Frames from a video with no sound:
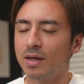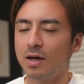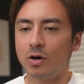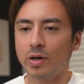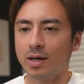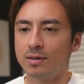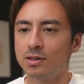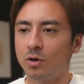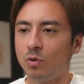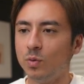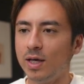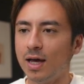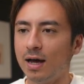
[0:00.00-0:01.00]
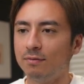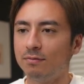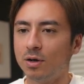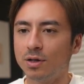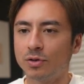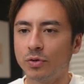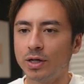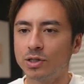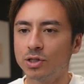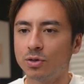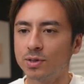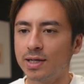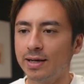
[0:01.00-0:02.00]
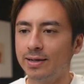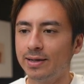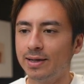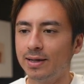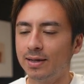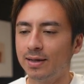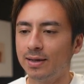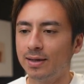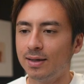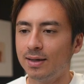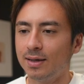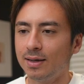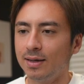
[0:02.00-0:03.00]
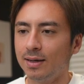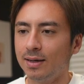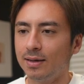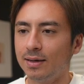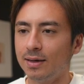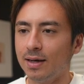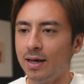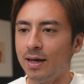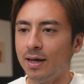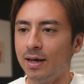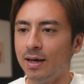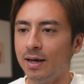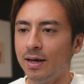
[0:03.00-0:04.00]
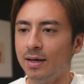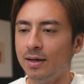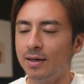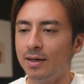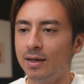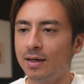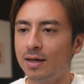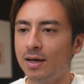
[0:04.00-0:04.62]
Okay, so we have all the credentials in and